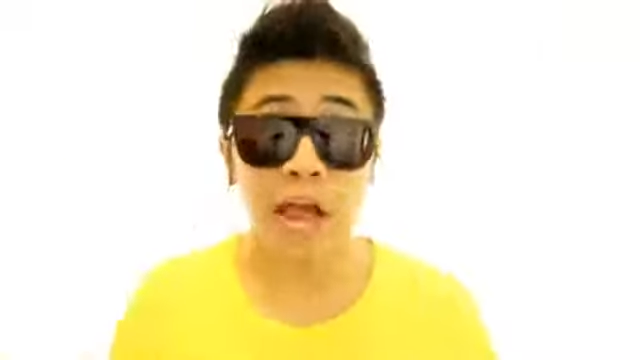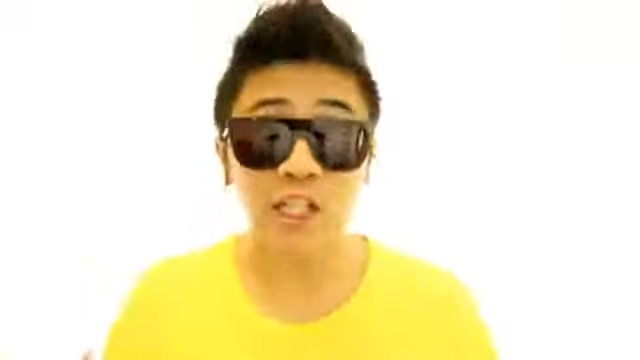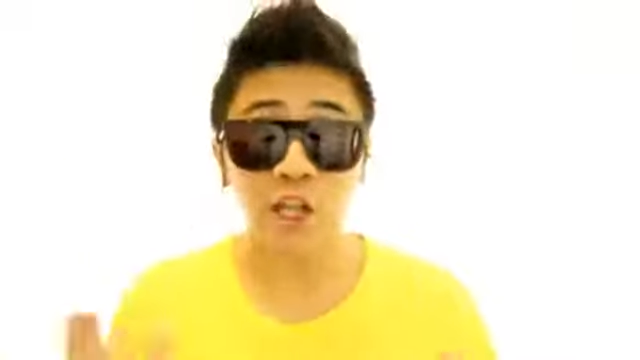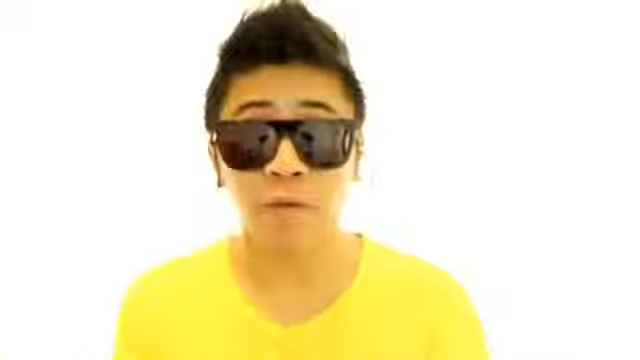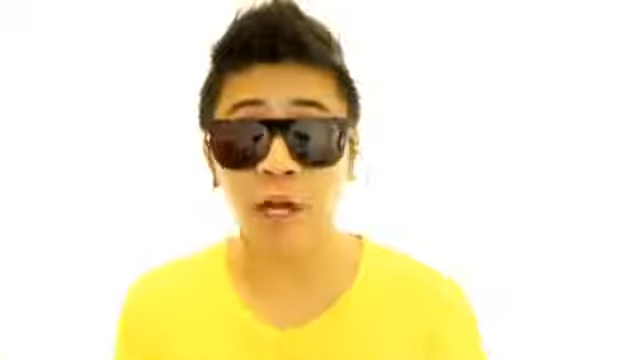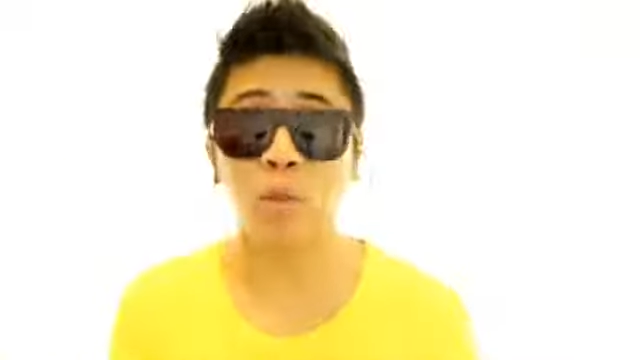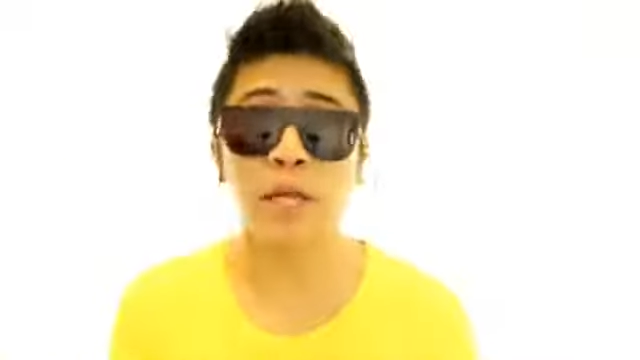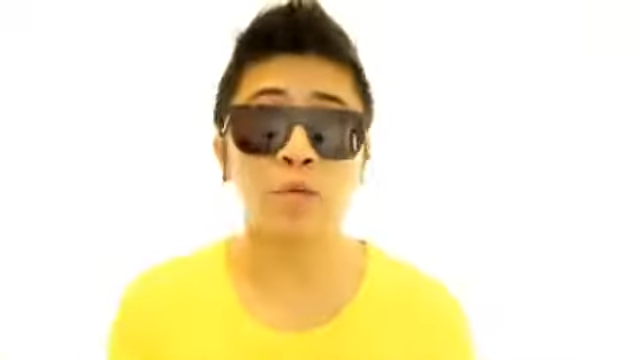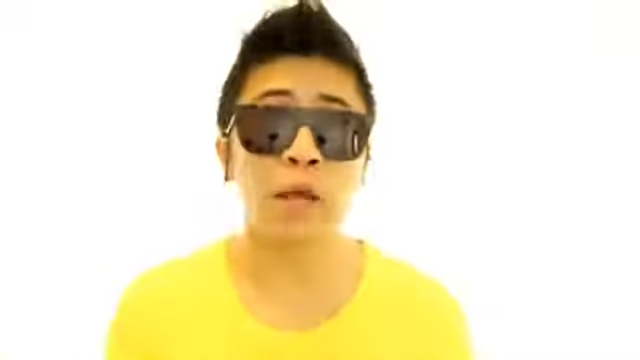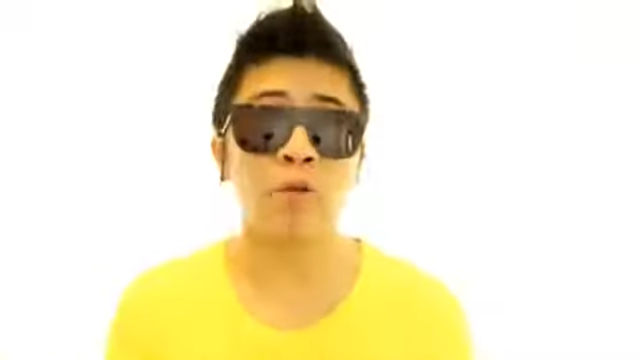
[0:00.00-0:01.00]
Well, that's it for this
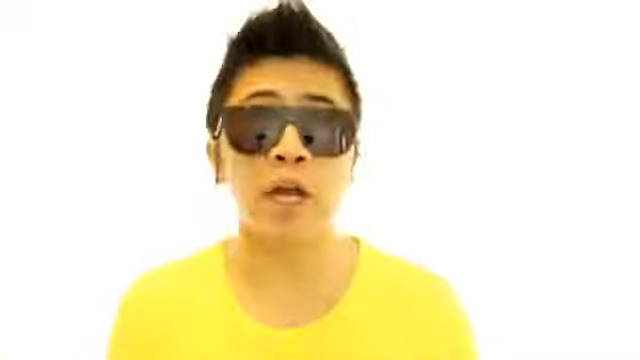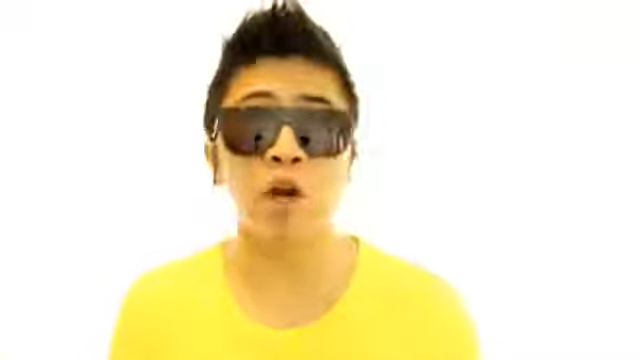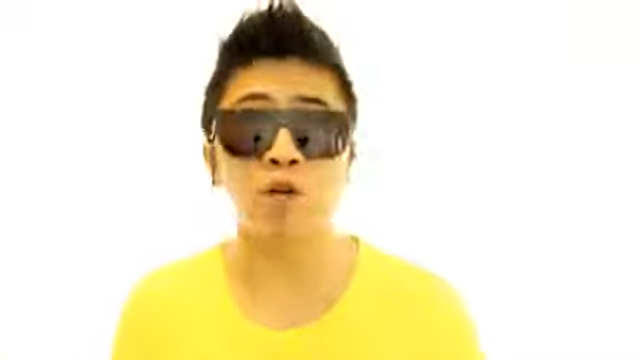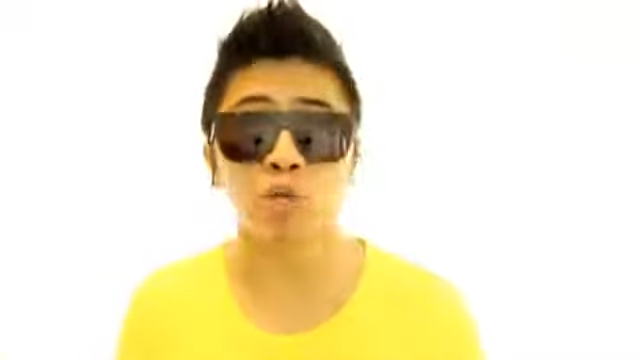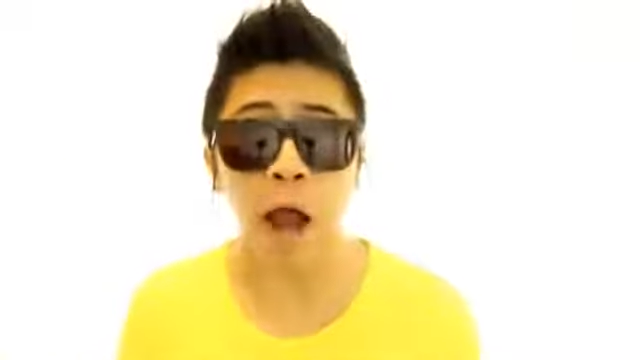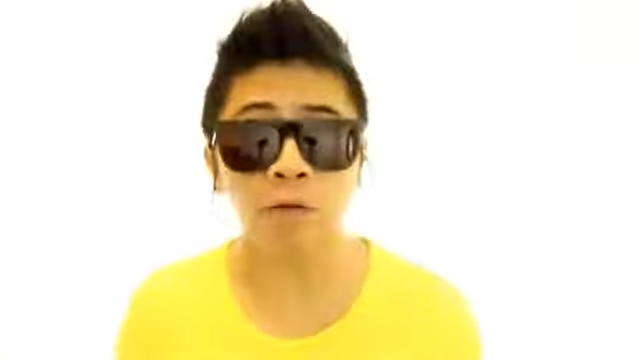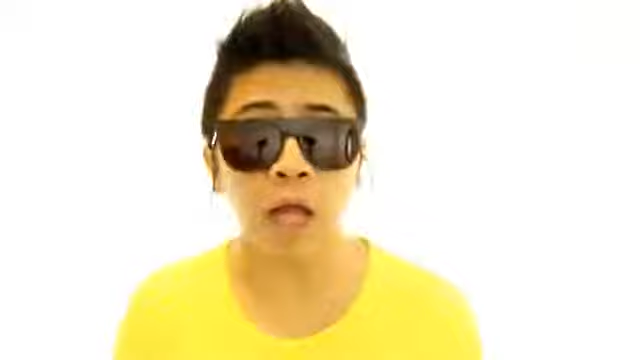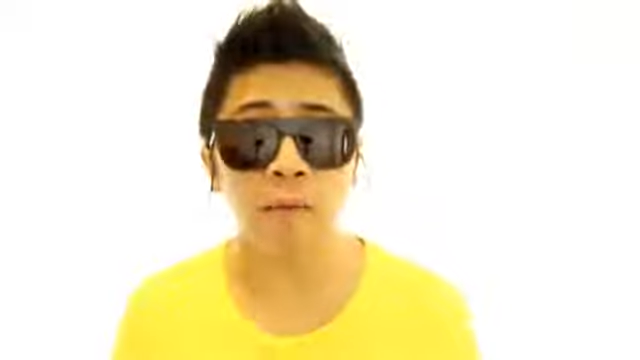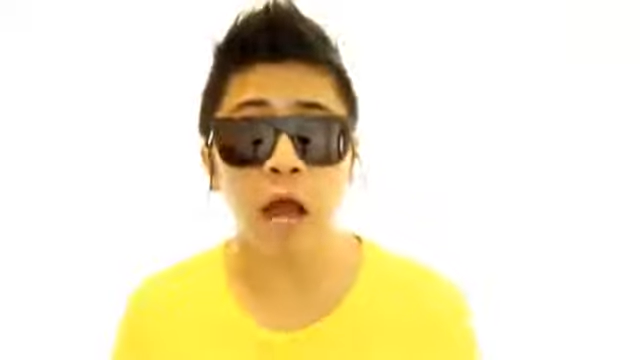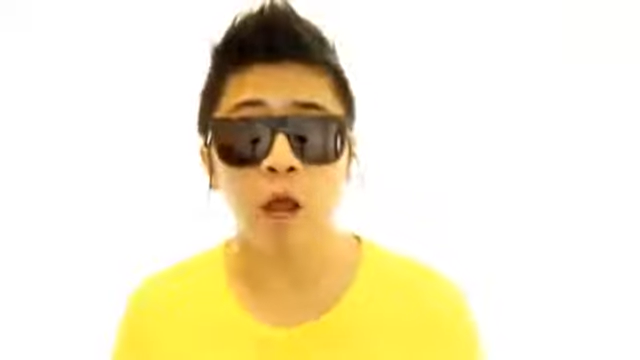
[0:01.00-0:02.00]
week's Weekly News
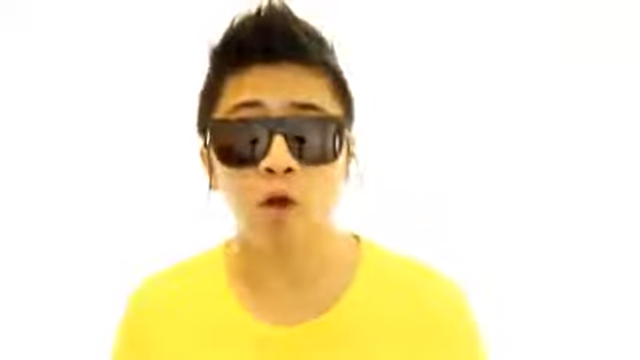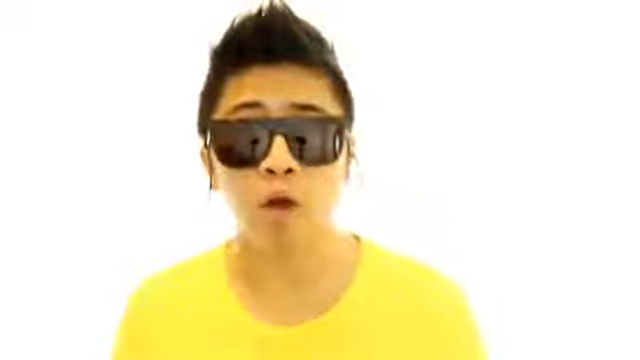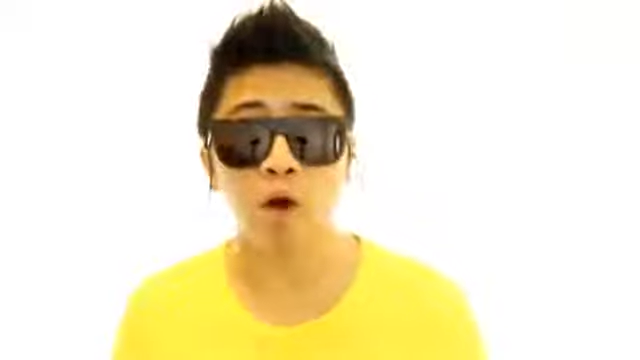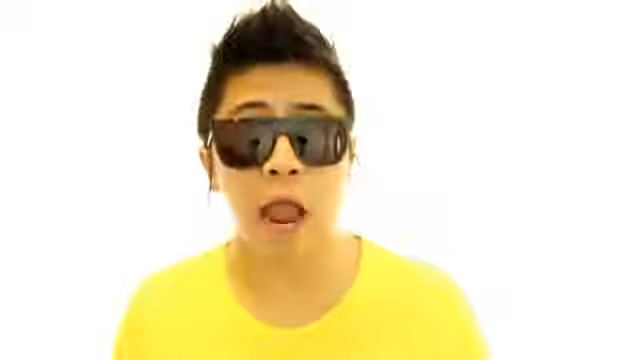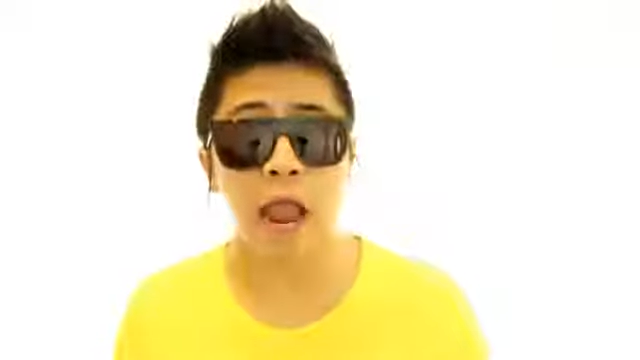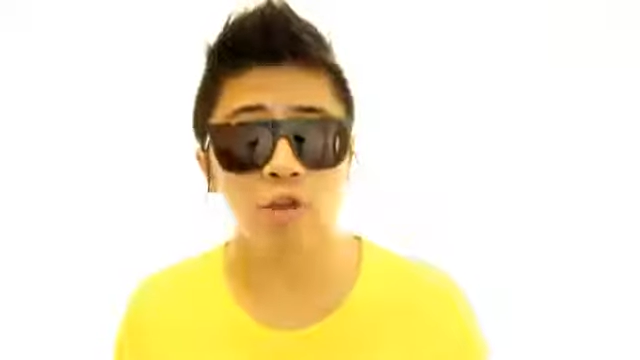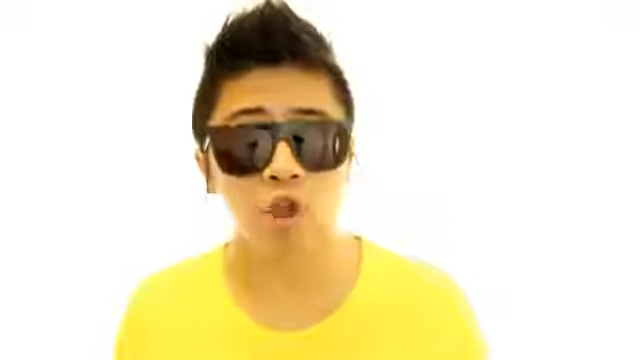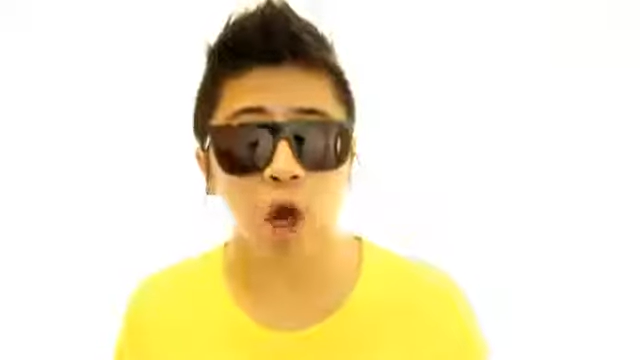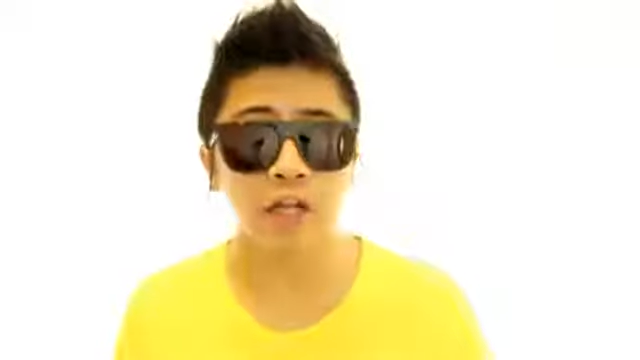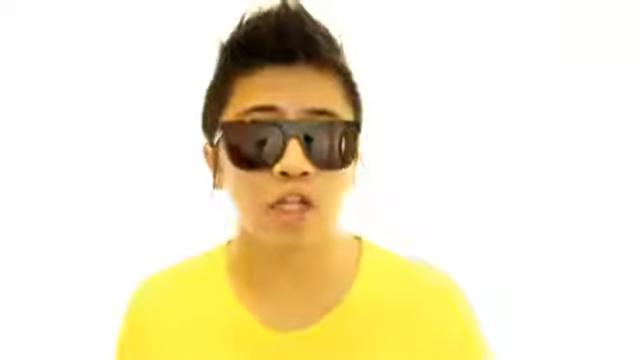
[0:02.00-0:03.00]
Roundup. I hope you
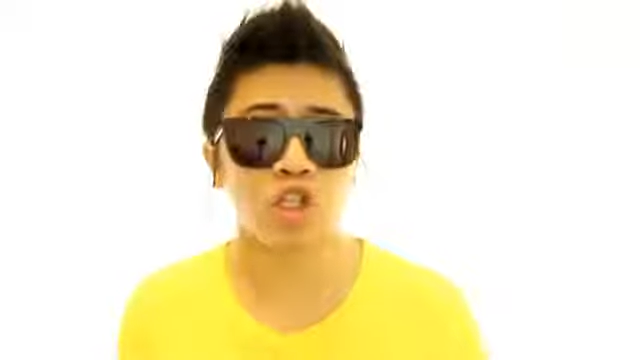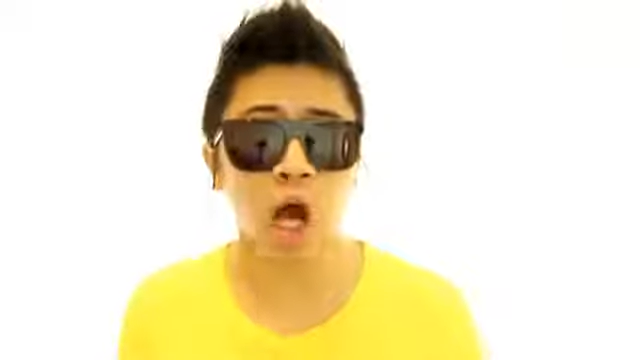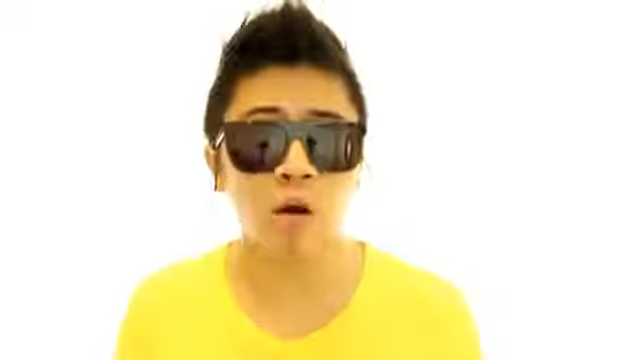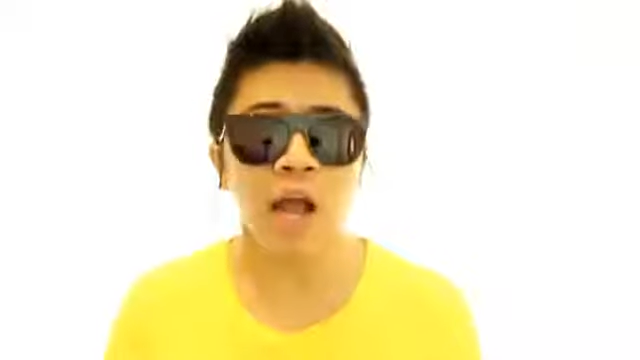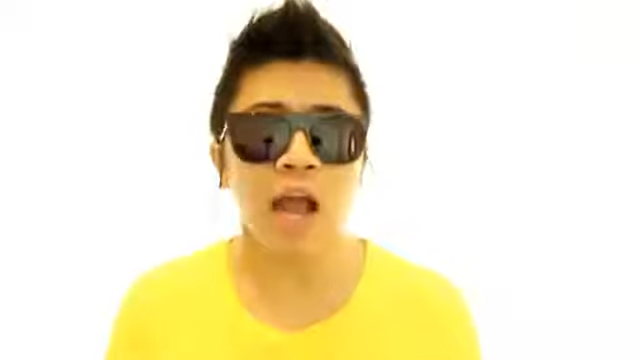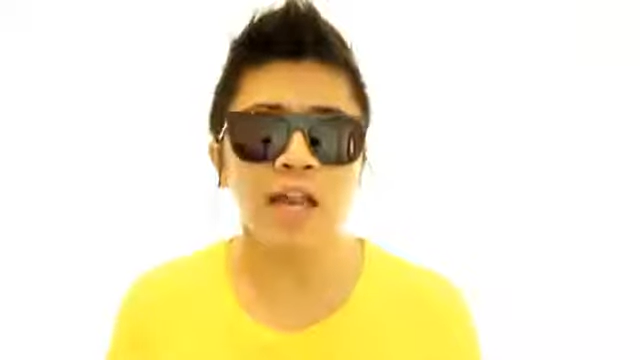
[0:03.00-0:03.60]
enjoyed the show.